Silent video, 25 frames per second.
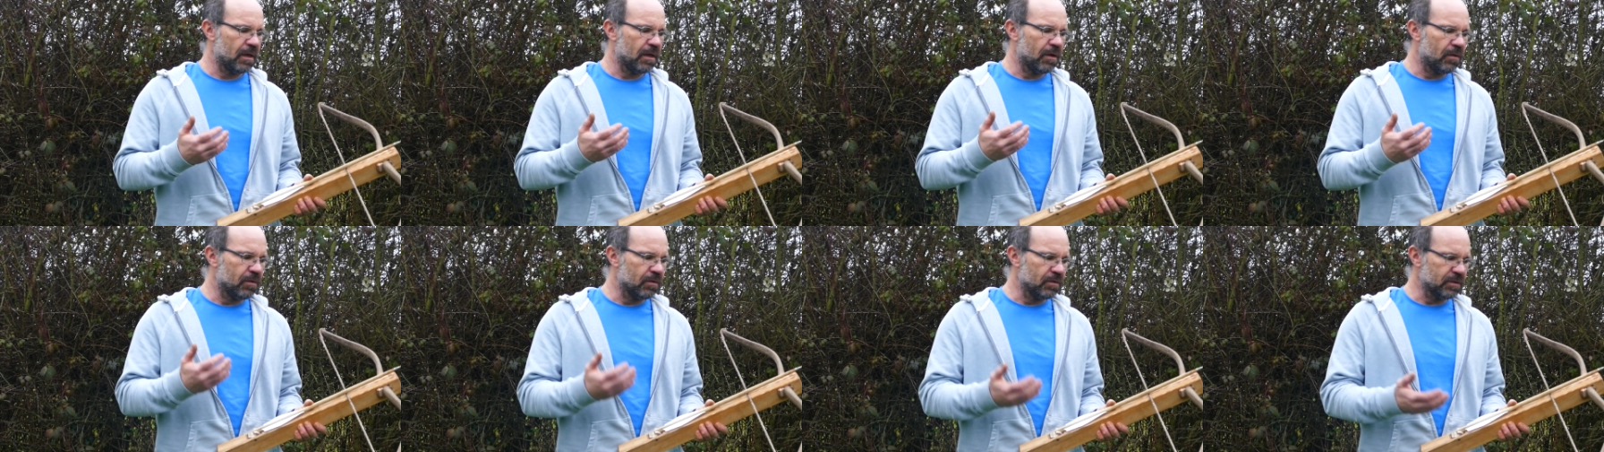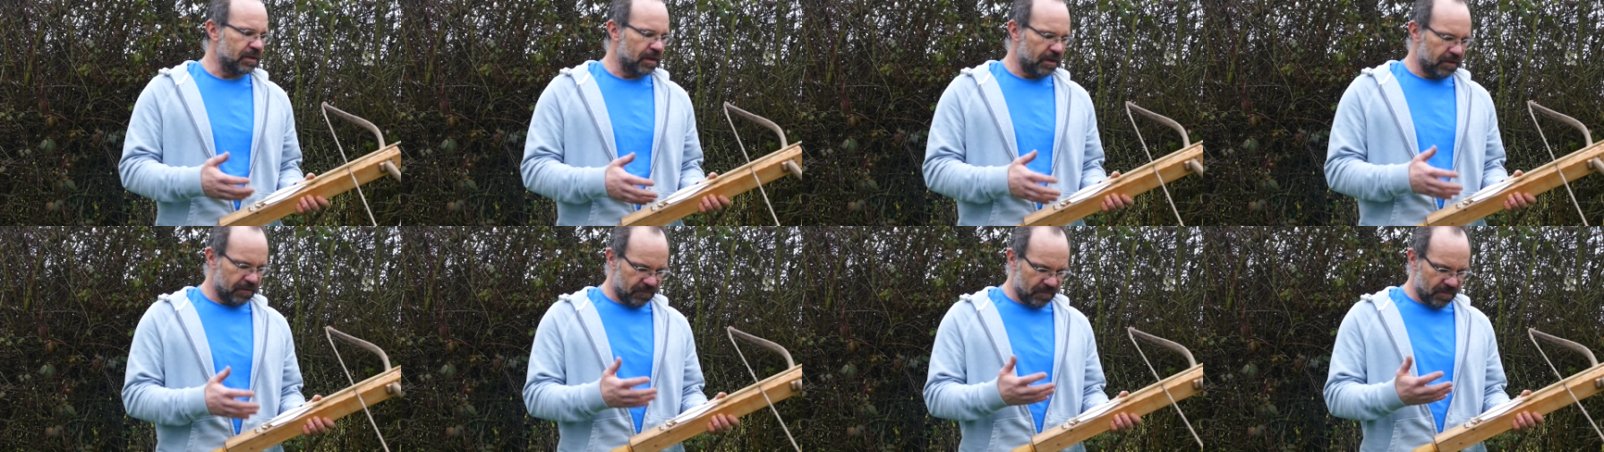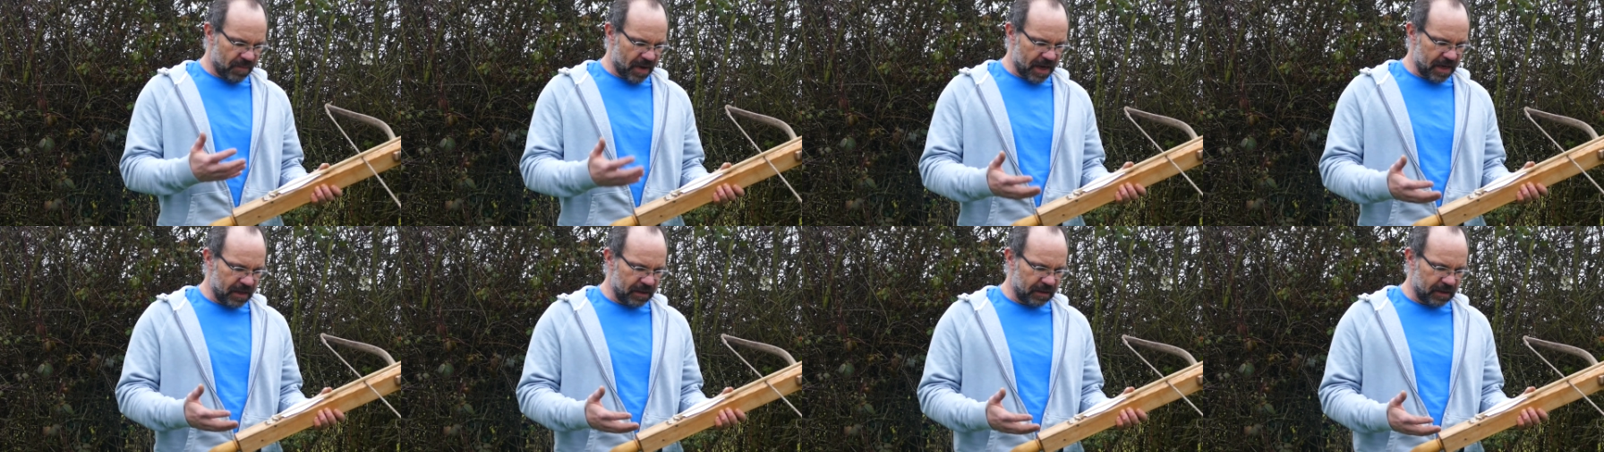Also, you've
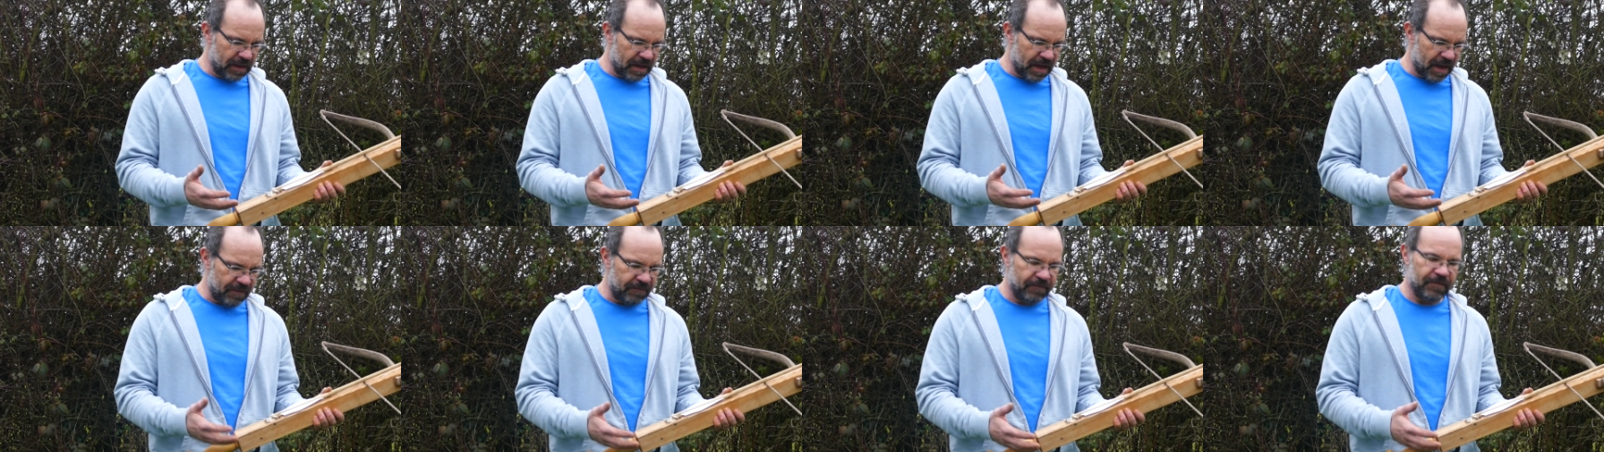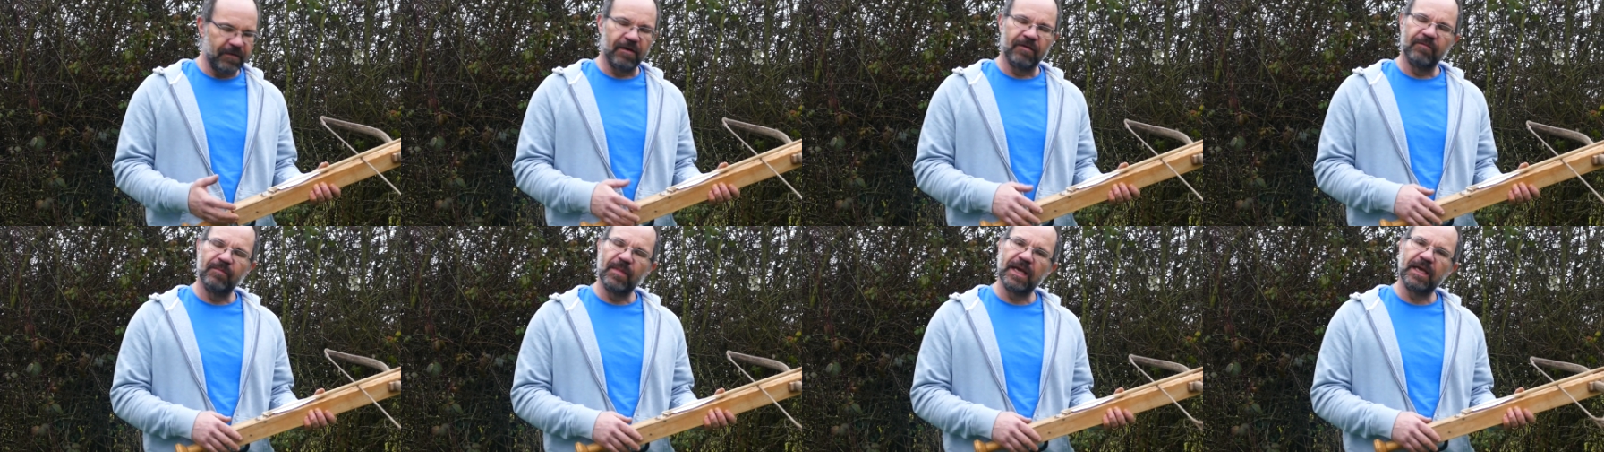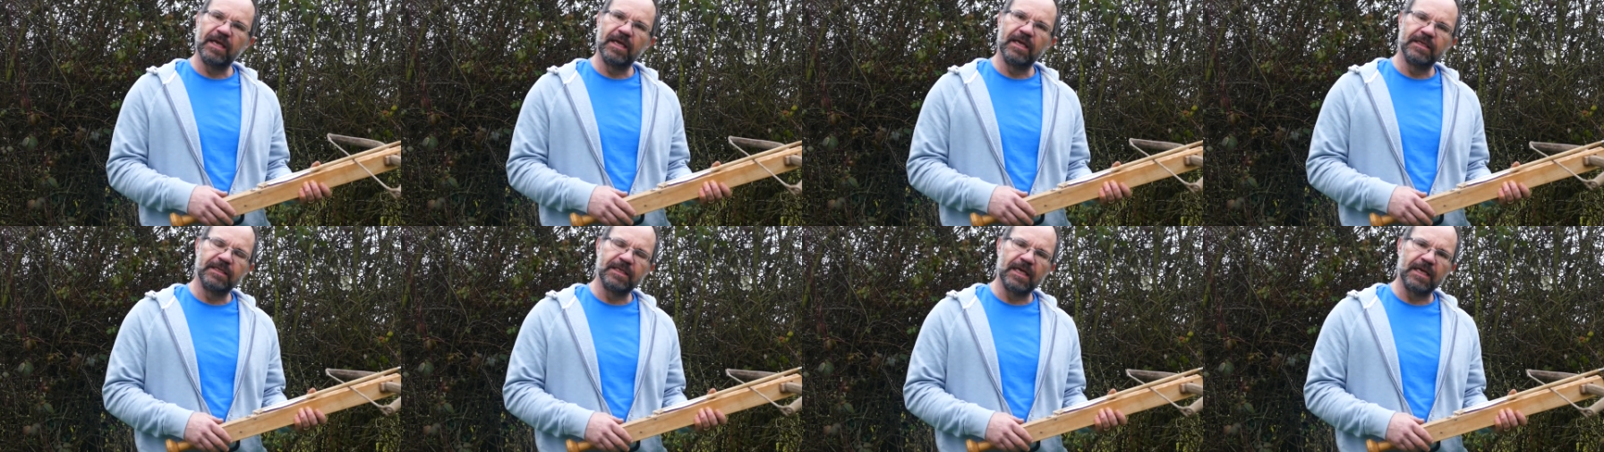made the effort of
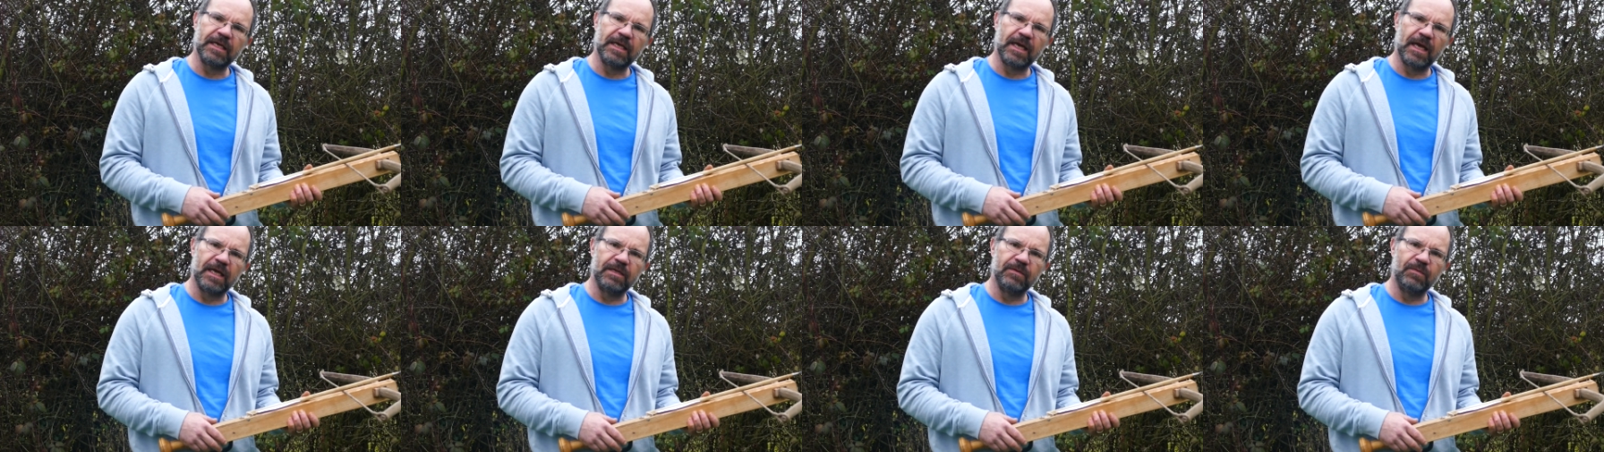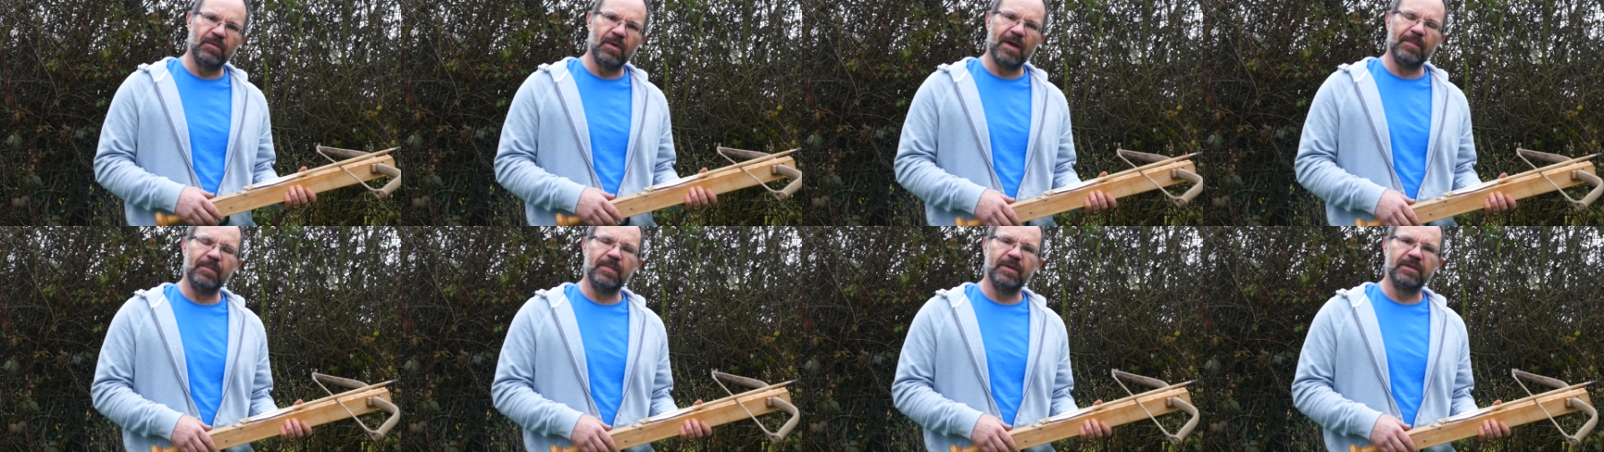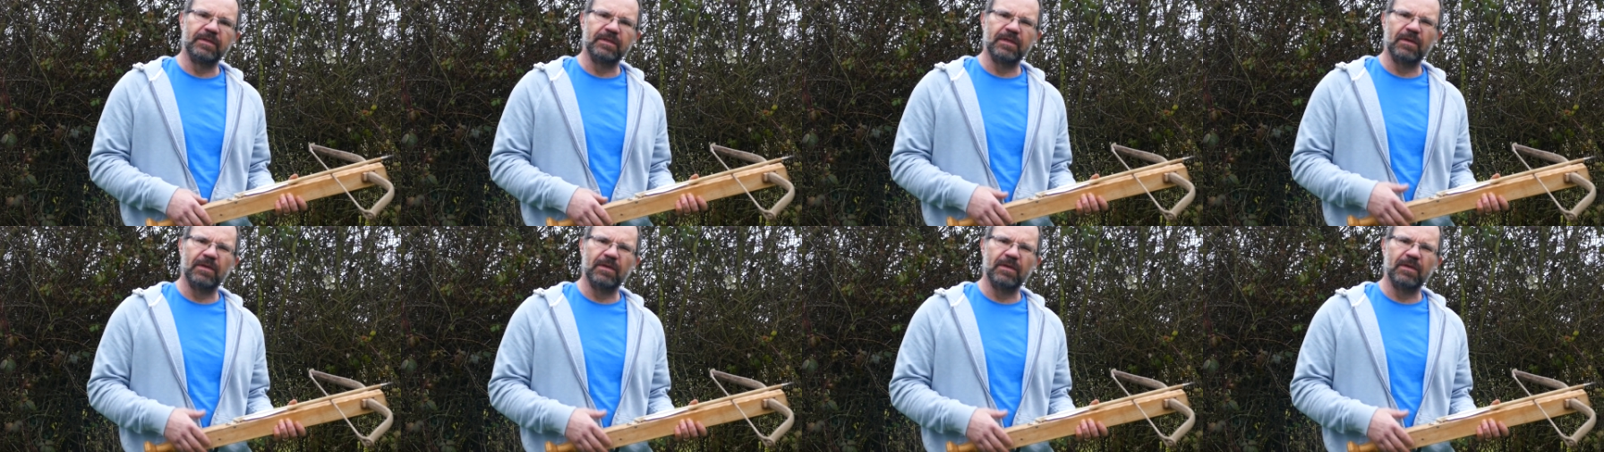making a dedicated weapon,